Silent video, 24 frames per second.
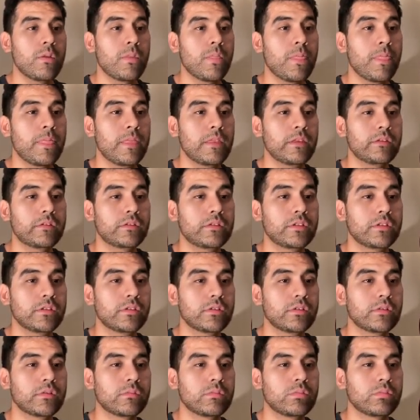Let's
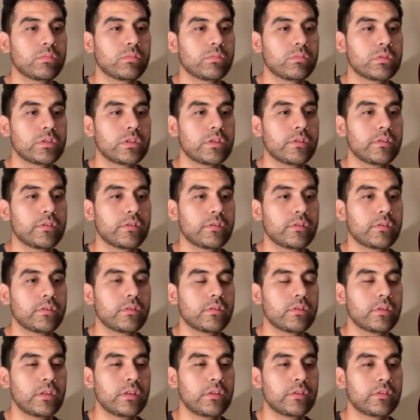just
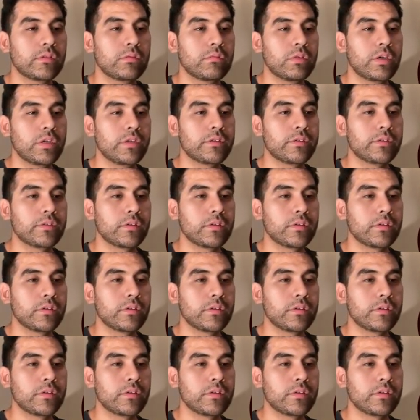let's erase